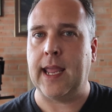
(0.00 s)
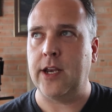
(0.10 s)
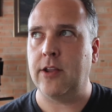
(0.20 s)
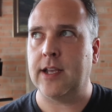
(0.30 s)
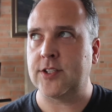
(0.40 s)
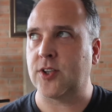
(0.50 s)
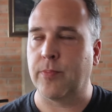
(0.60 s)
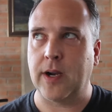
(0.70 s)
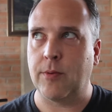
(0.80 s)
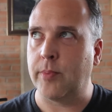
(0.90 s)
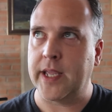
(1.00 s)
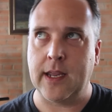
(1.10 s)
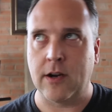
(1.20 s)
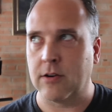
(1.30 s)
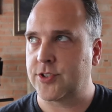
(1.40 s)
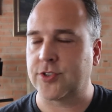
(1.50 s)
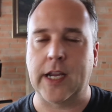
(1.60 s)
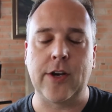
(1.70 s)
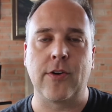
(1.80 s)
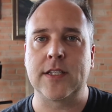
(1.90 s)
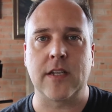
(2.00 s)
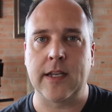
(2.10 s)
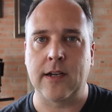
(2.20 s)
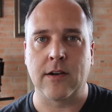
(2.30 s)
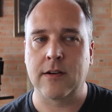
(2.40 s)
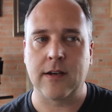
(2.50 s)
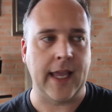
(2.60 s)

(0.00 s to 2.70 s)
and you guys can probably hear stray noise in here,